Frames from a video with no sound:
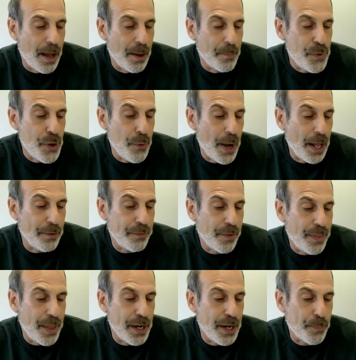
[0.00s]
U Alpha
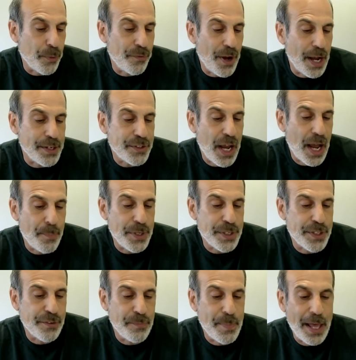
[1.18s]
Theta provides
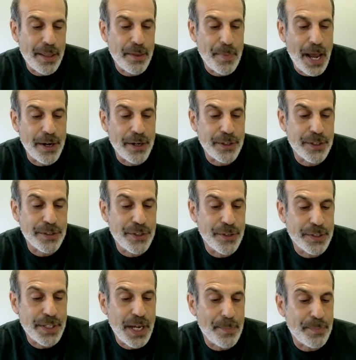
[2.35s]
copies of Mathematica to
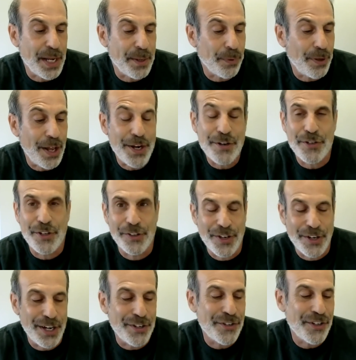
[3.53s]
the top 10 players in the
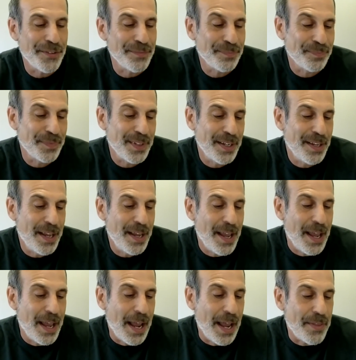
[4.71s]
nation.
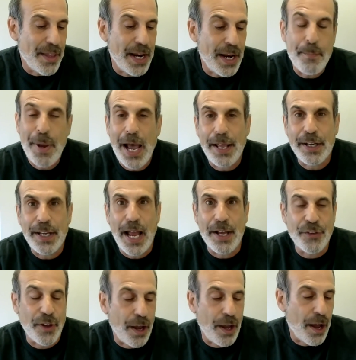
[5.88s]
And then AMATIC
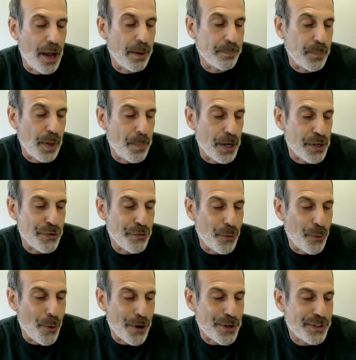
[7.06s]
has a bunch of
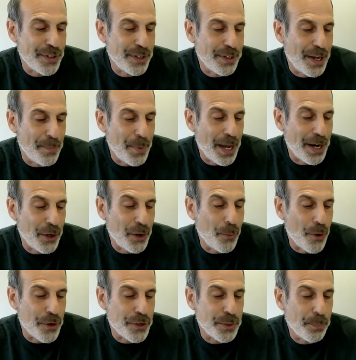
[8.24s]
awards. AMATIC
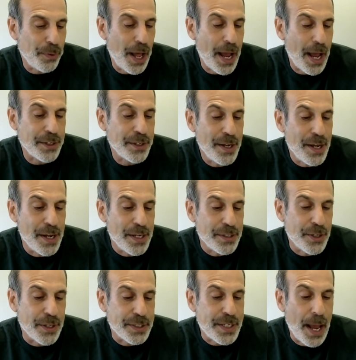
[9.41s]
awards a plaque
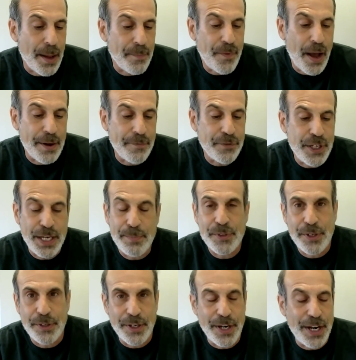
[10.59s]
to the top 5 teams
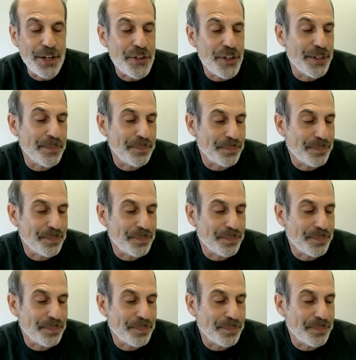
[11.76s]
in the nation.